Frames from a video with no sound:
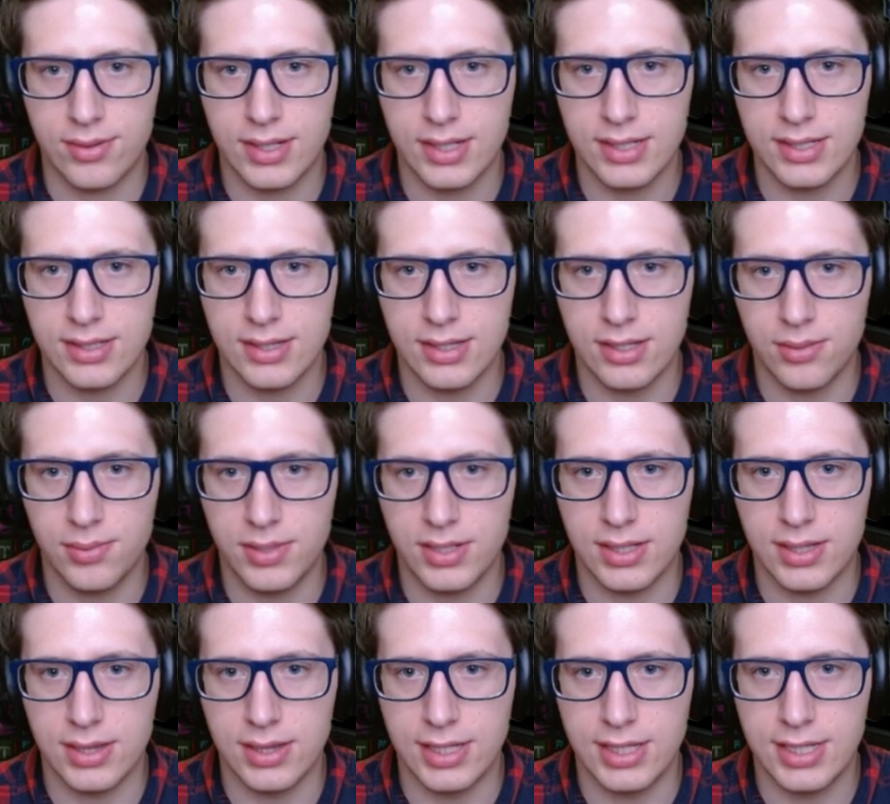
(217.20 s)
Getting a little bit
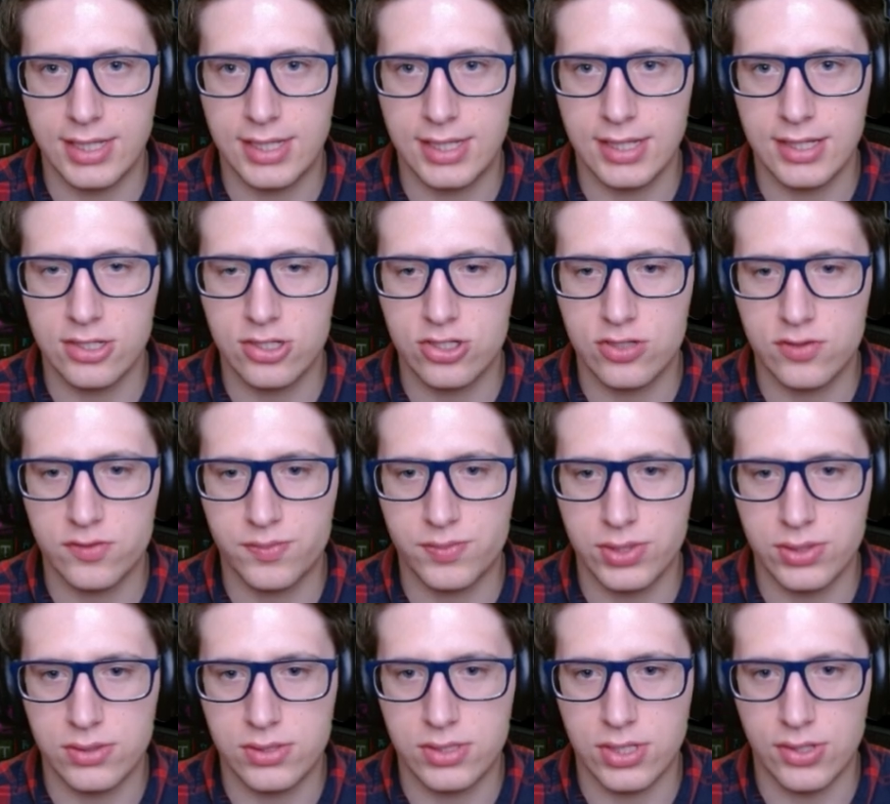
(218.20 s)
of leakage of
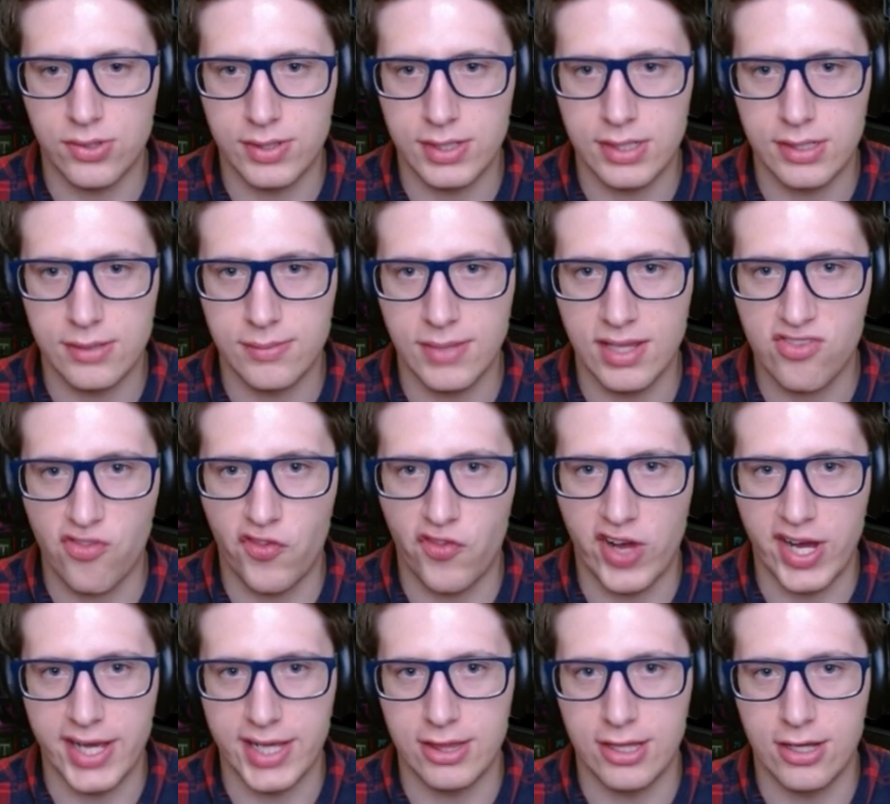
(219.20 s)
plutonium. That's
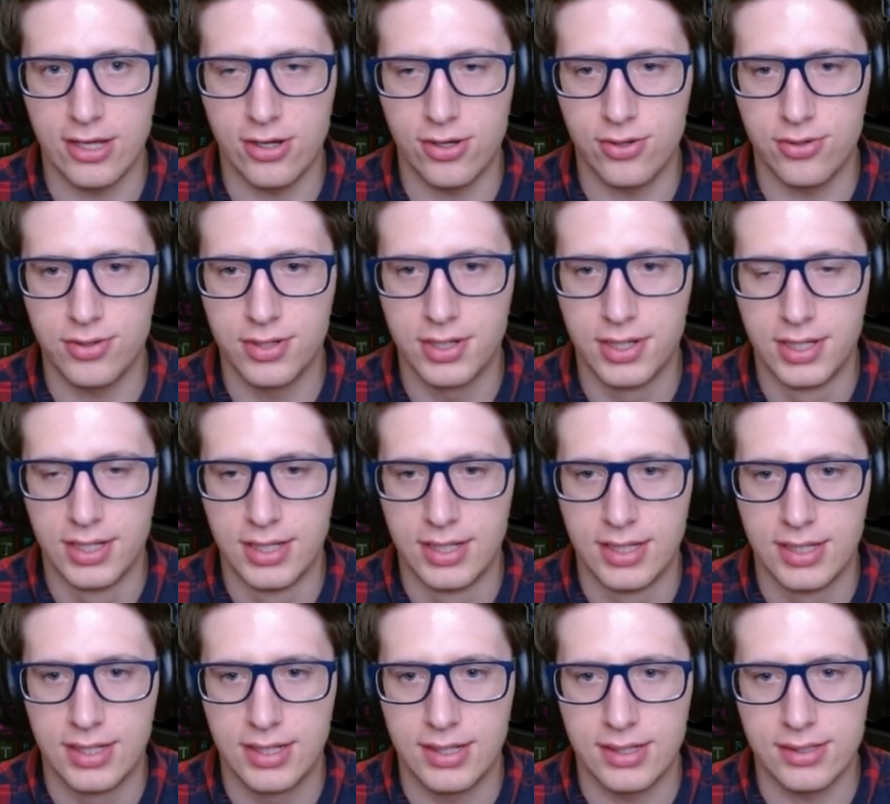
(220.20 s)
fine, though.
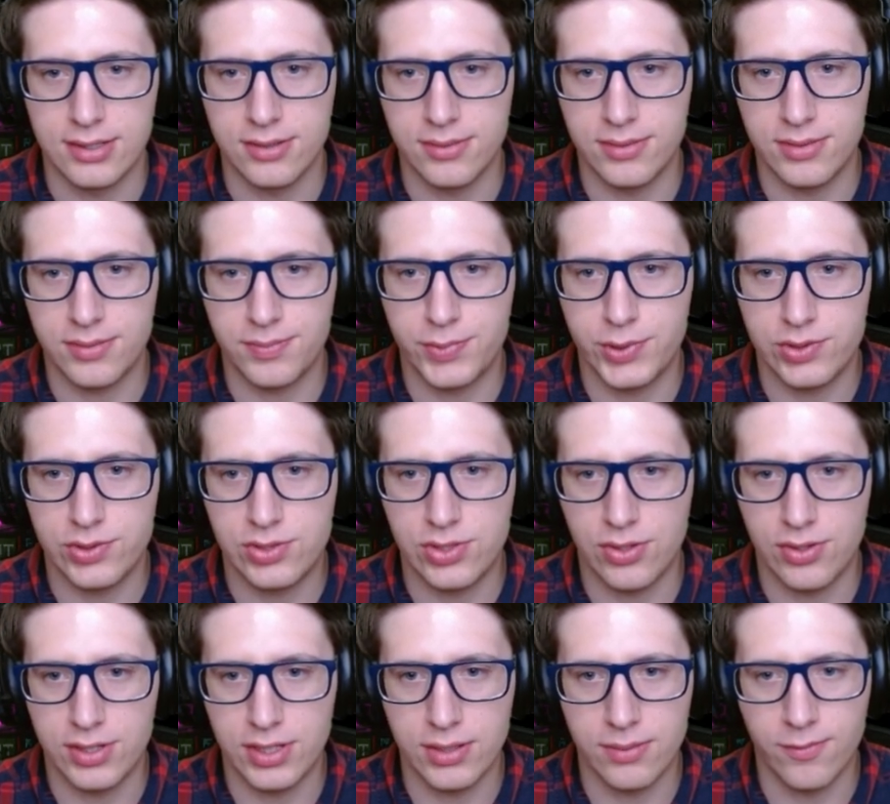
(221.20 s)
A little bit of
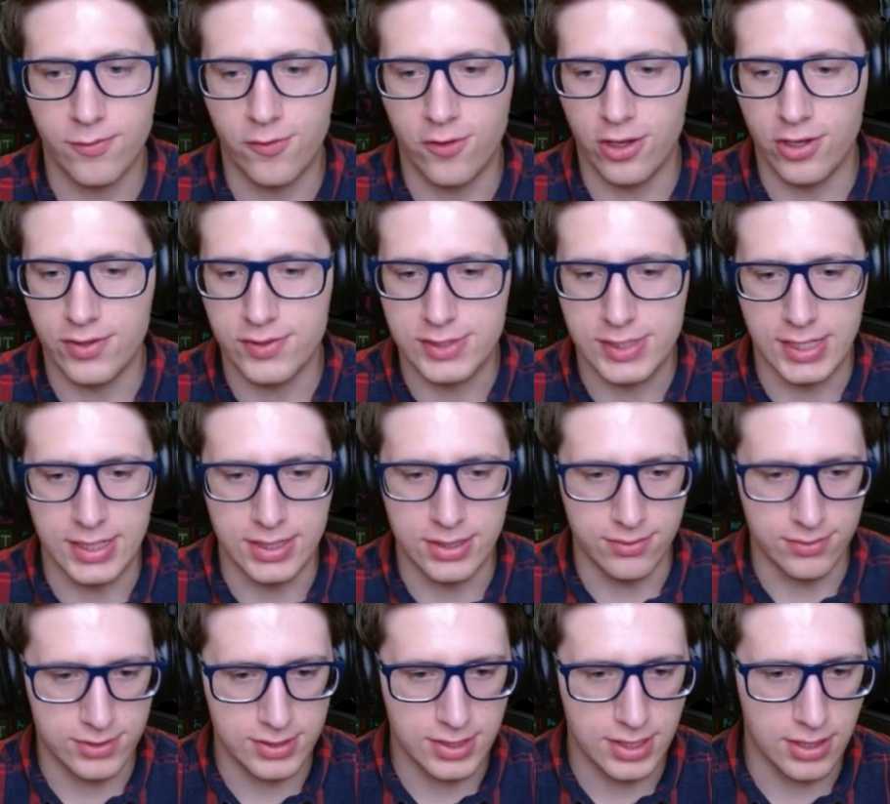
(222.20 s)
plutonium falls on you.
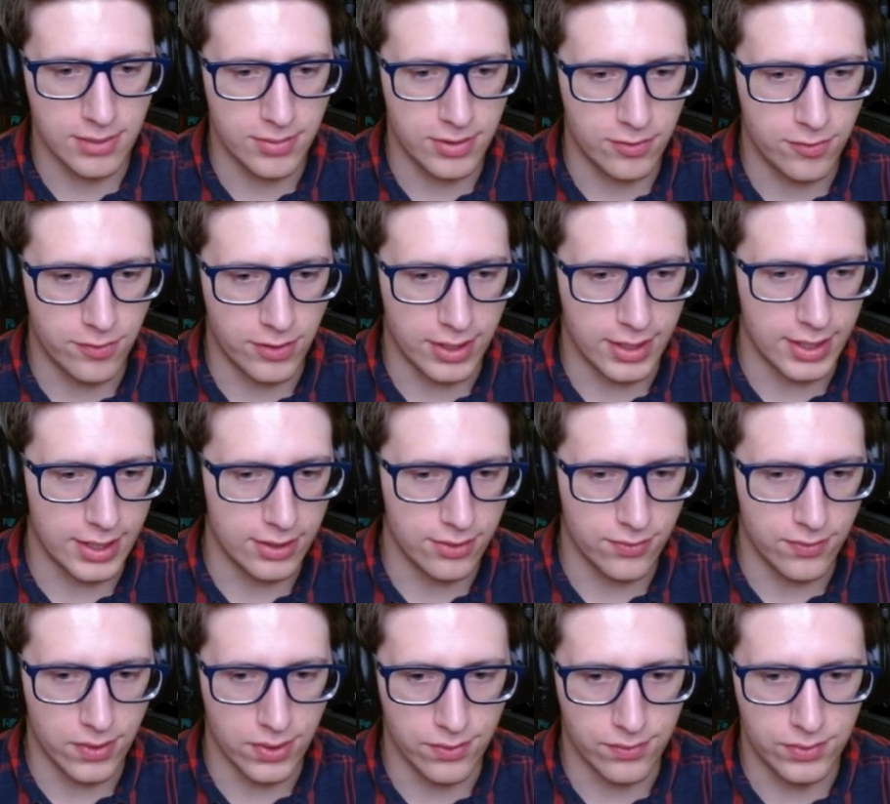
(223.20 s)
It's going to be fine.
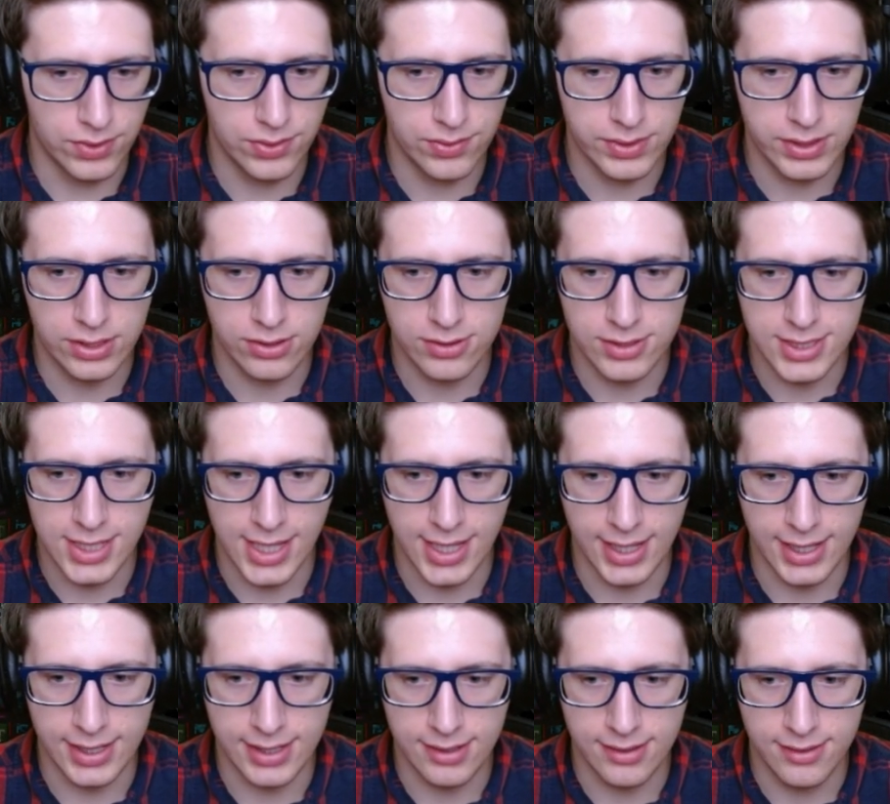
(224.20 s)
Won't ruin your
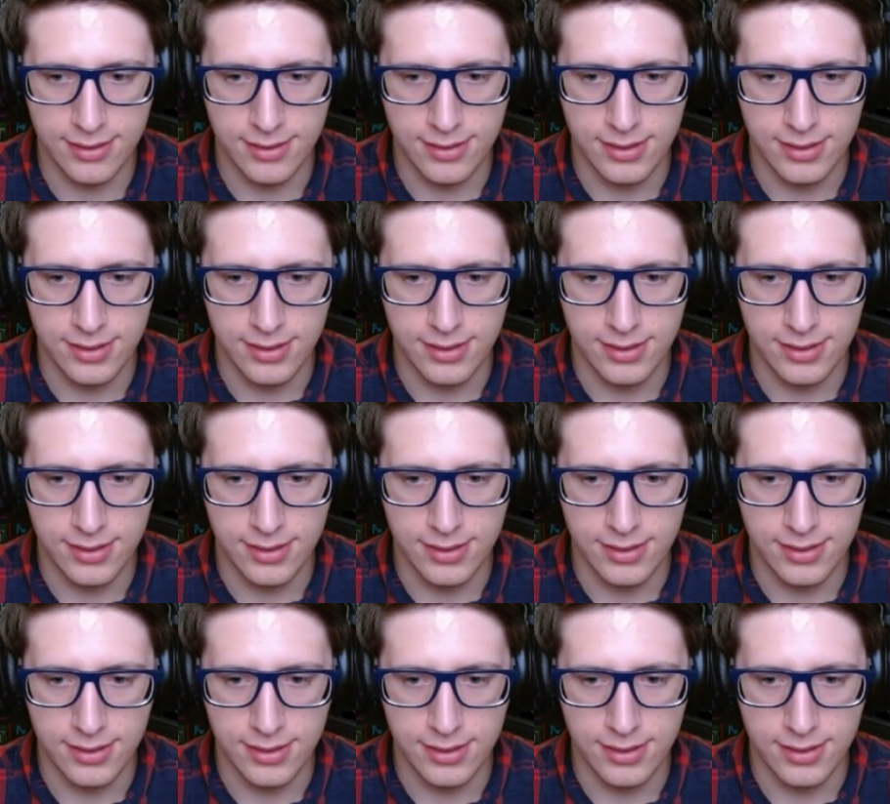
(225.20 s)
day.